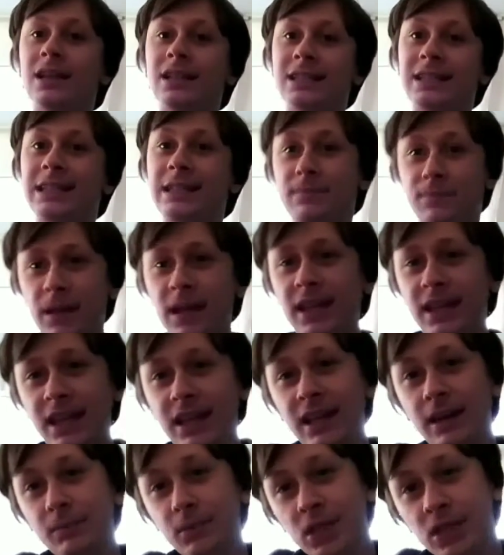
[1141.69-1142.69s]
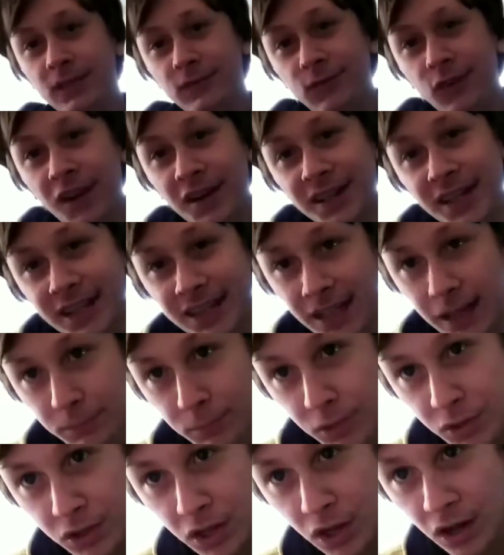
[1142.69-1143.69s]
Speaking of this fucking
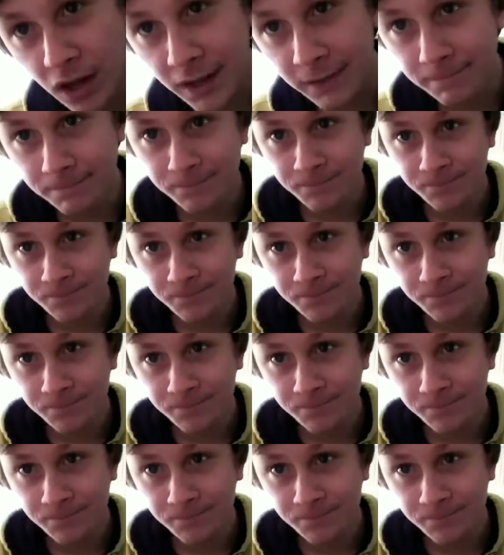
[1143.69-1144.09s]
leprechaun,